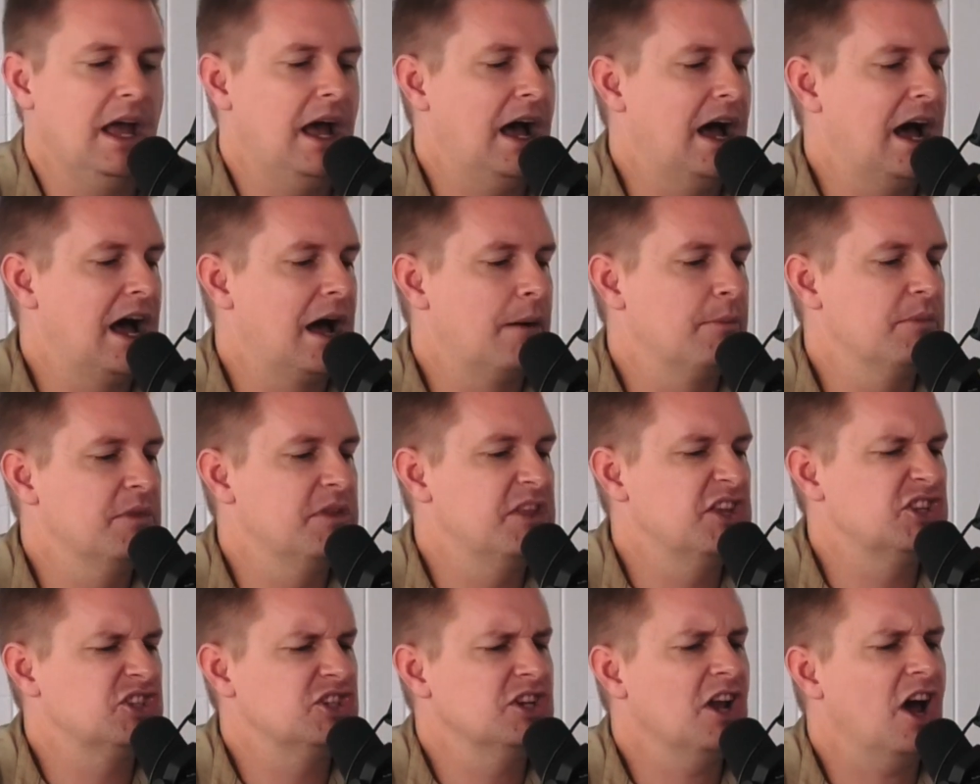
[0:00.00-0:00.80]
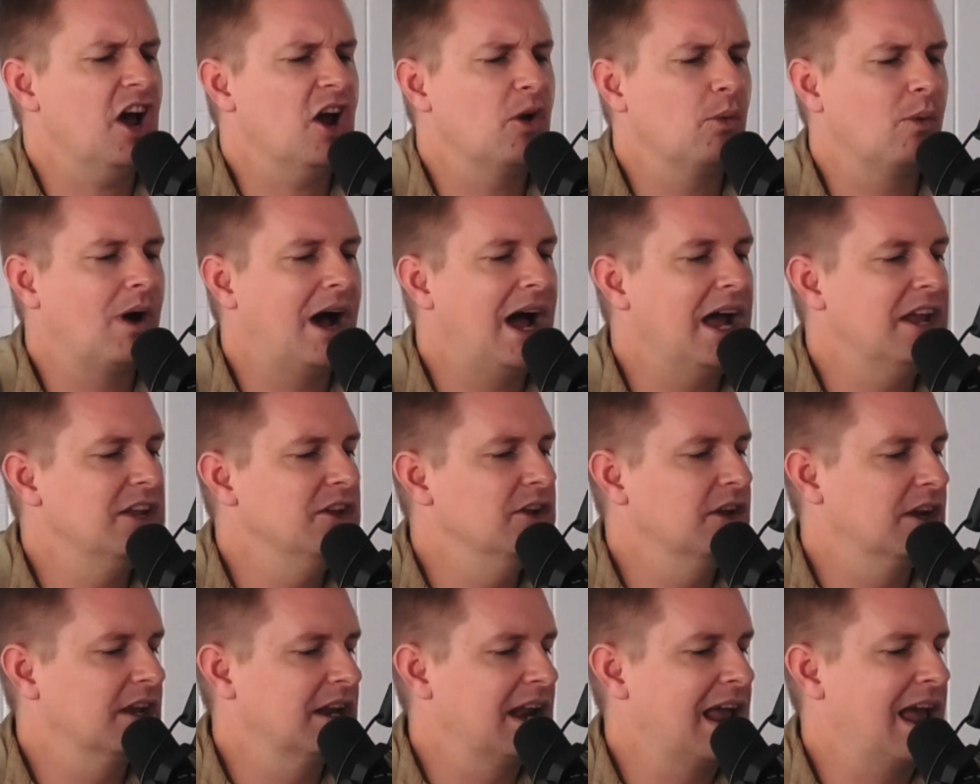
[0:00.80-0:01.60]
Sure. Um, there's no way
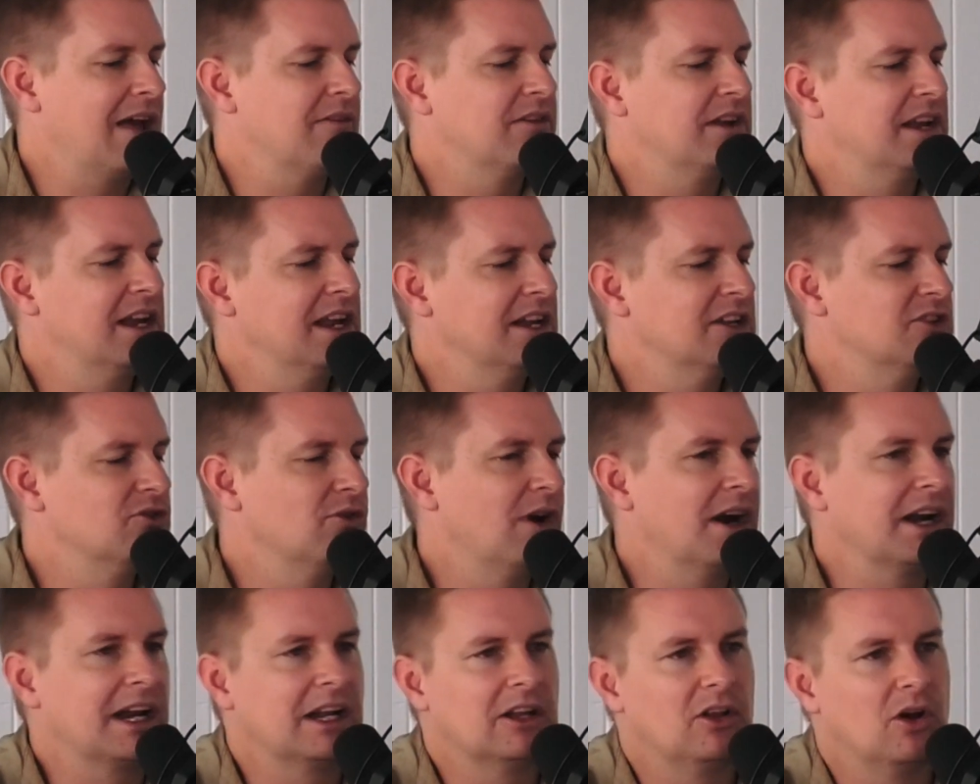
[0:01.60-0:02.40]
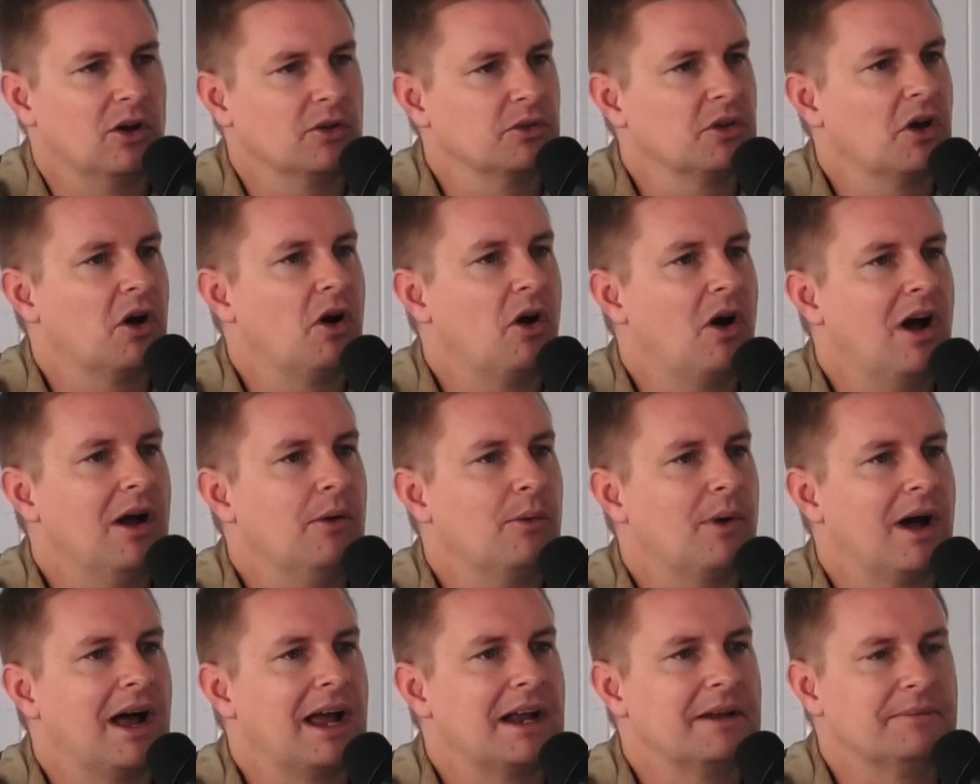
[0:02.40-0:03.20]
you can have kids running along the
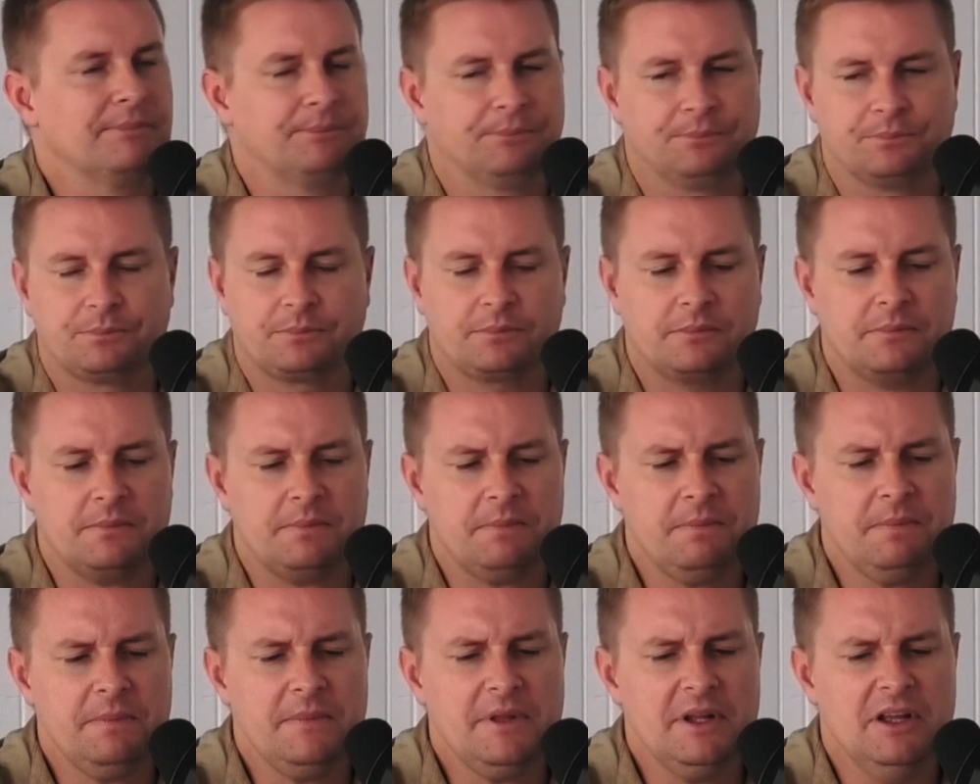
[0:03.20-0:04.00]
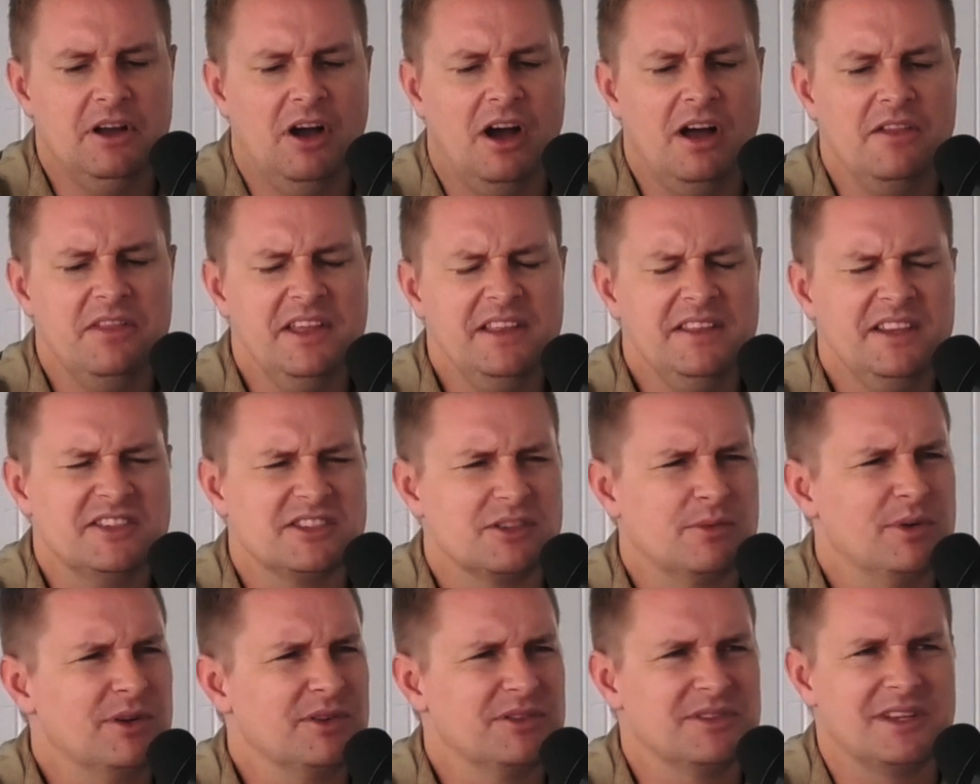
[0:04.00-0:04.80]
highway. No. No. I think
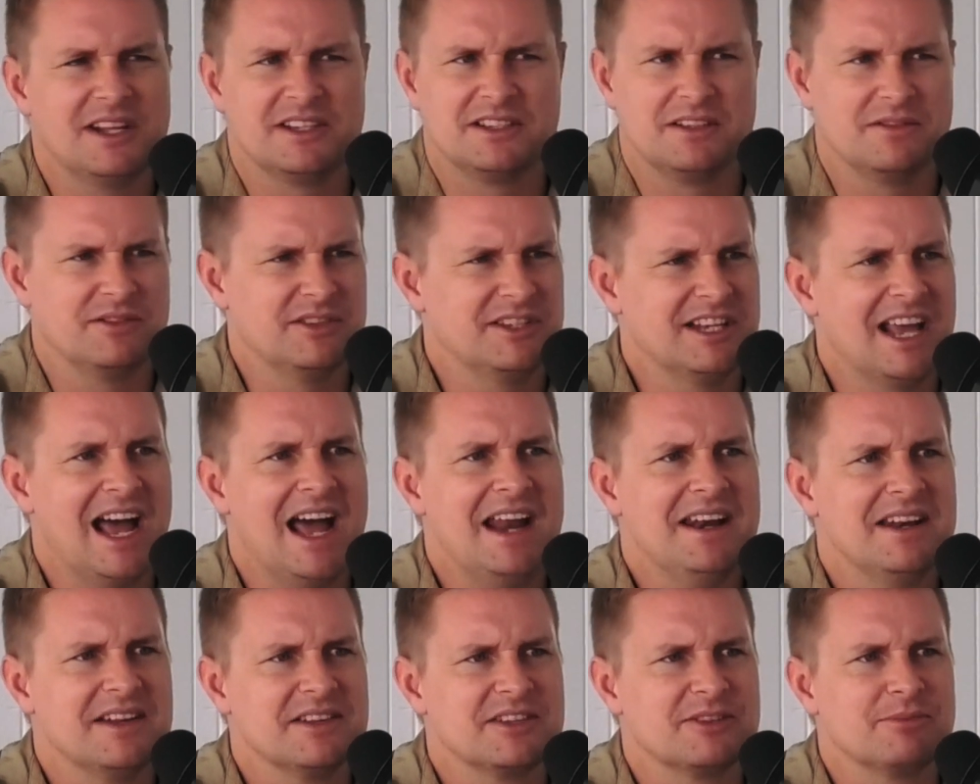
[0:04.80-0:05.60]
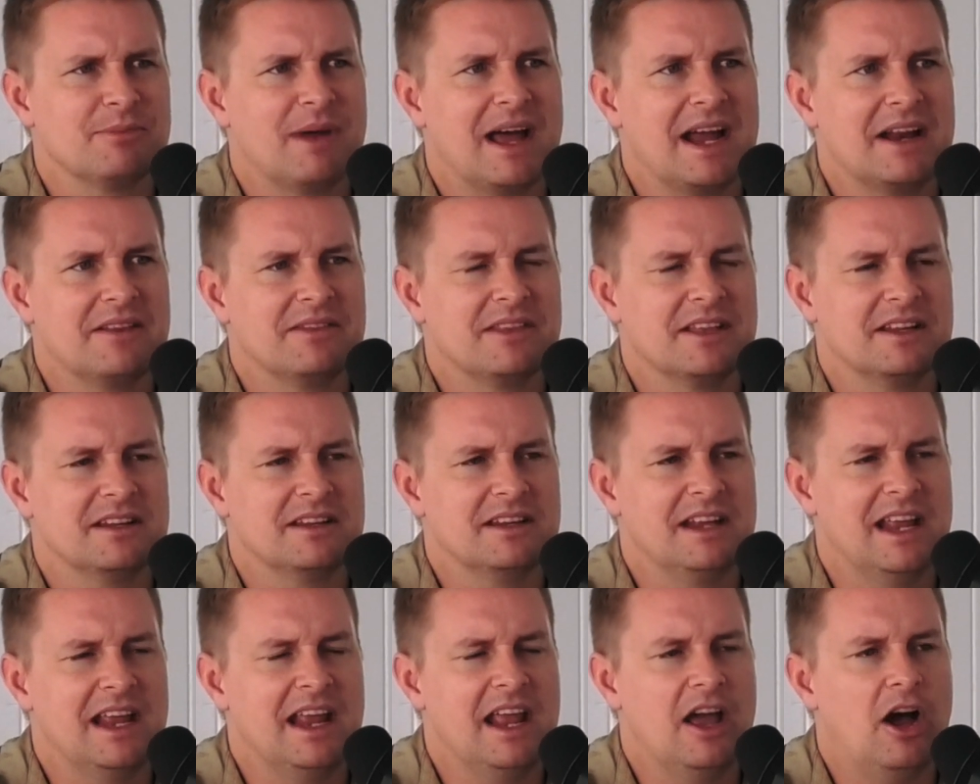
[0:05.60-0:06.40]
there's a real sense of sadness, mate. That
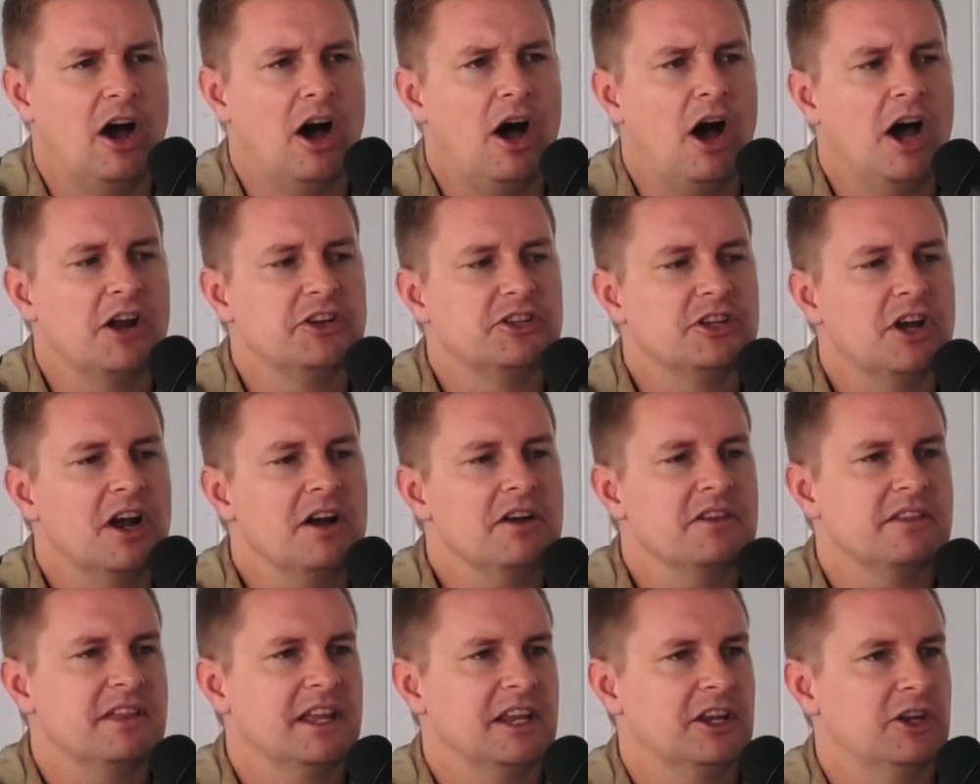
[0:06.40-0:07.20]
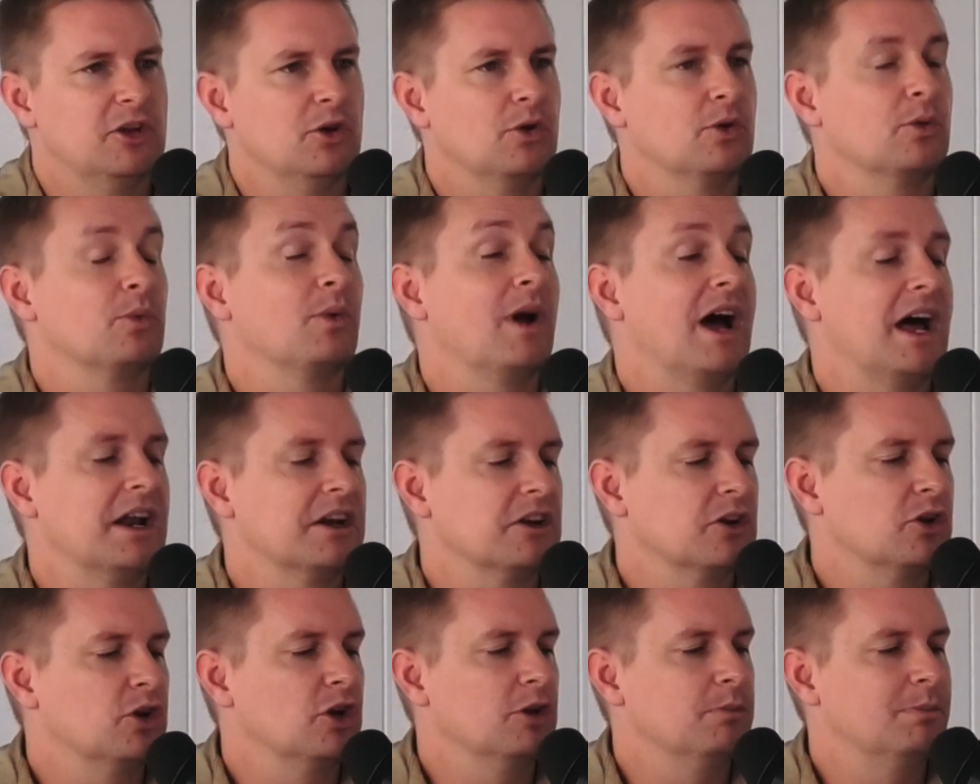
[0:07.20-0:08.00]
yes. I, I don't yes. think your
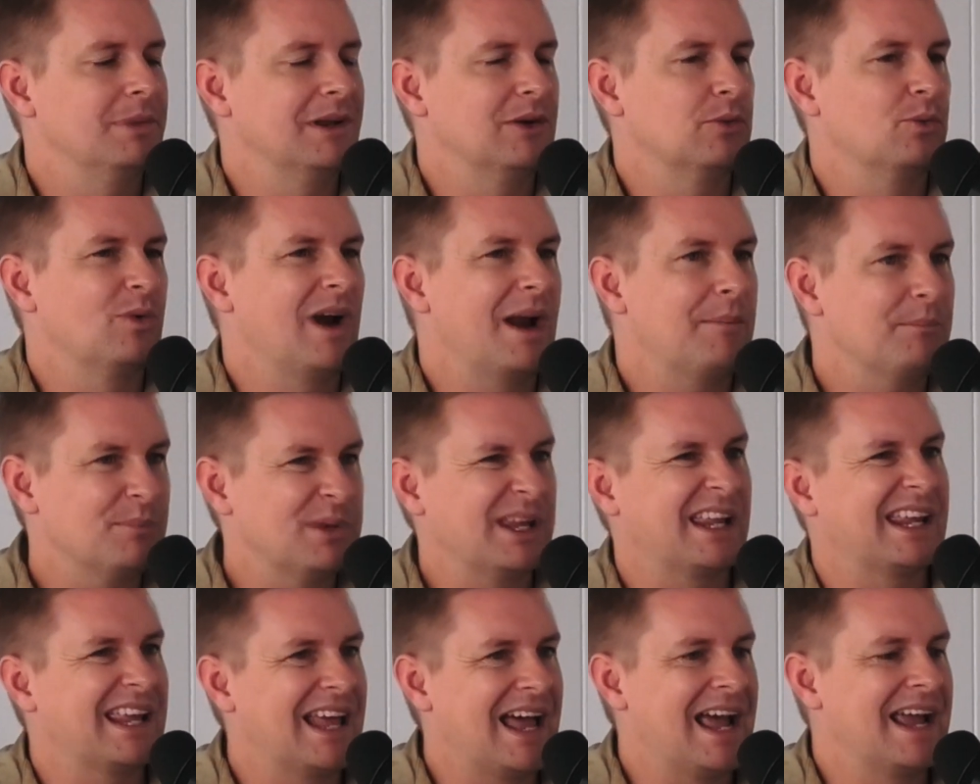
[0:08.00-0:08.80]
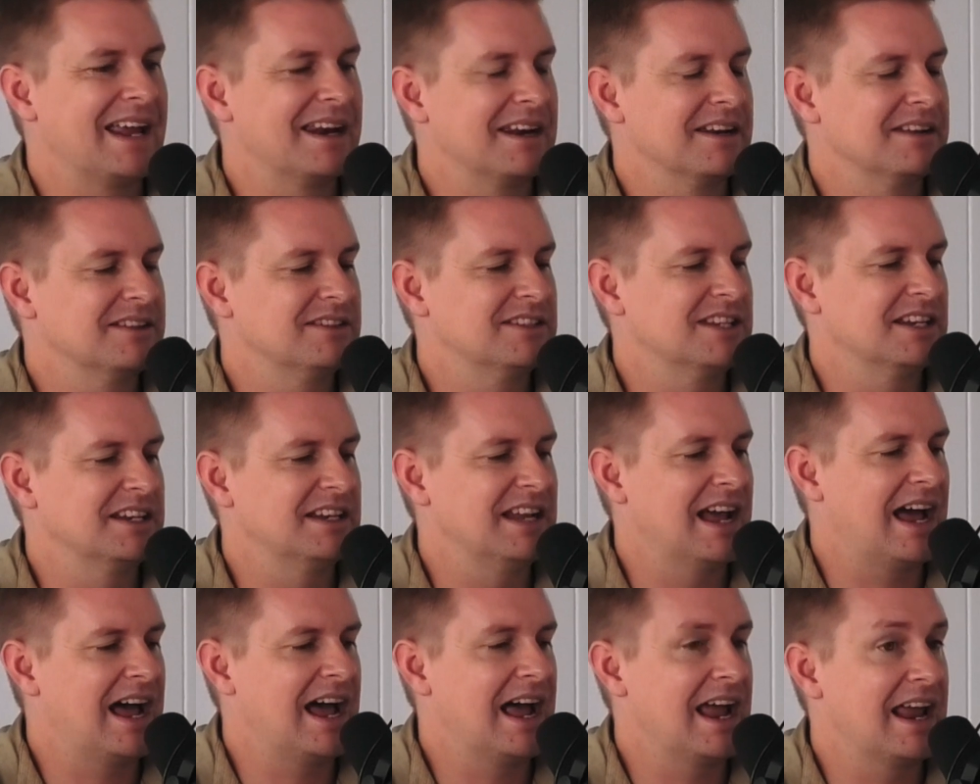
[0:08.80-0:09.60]
run could be replicated
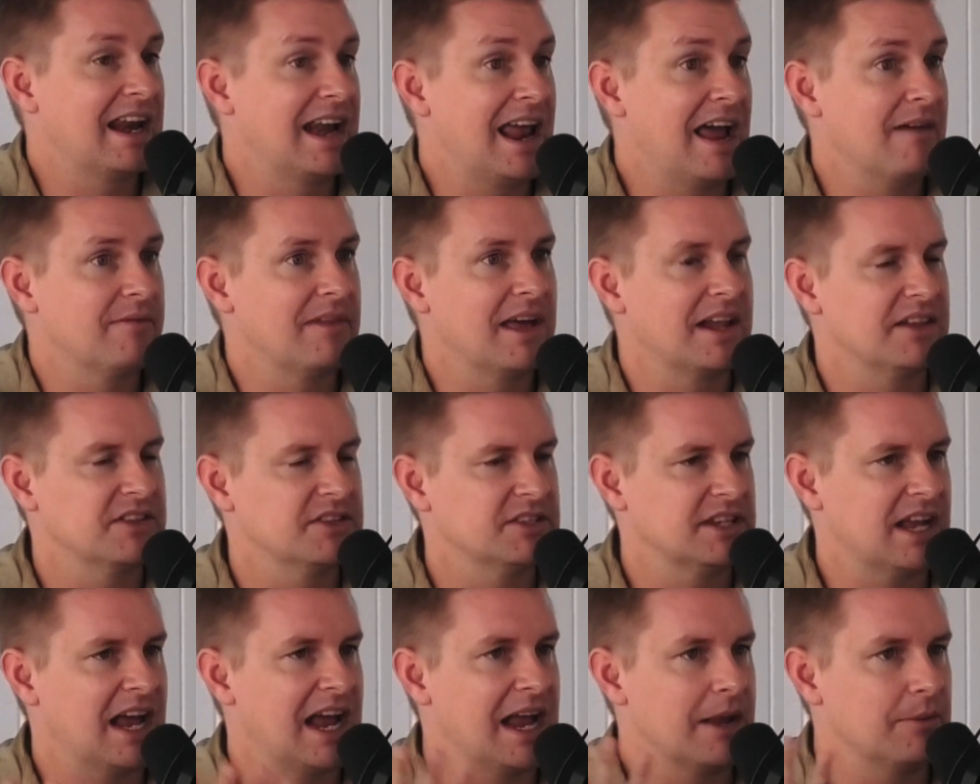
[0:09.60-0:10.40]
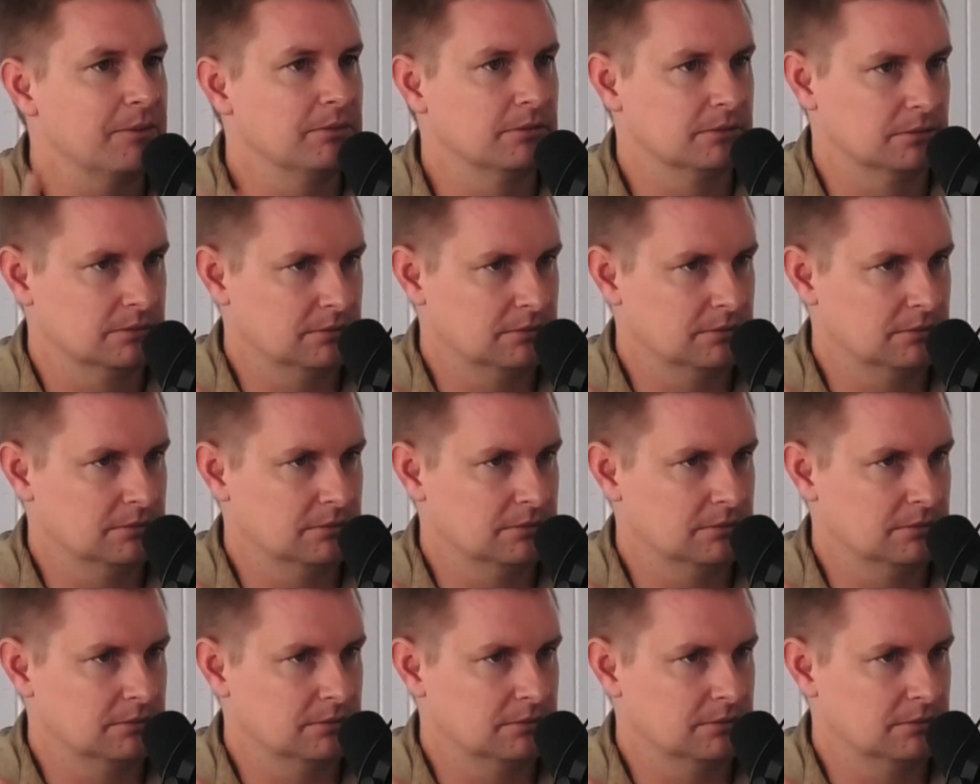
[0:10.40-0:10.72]
today and have that same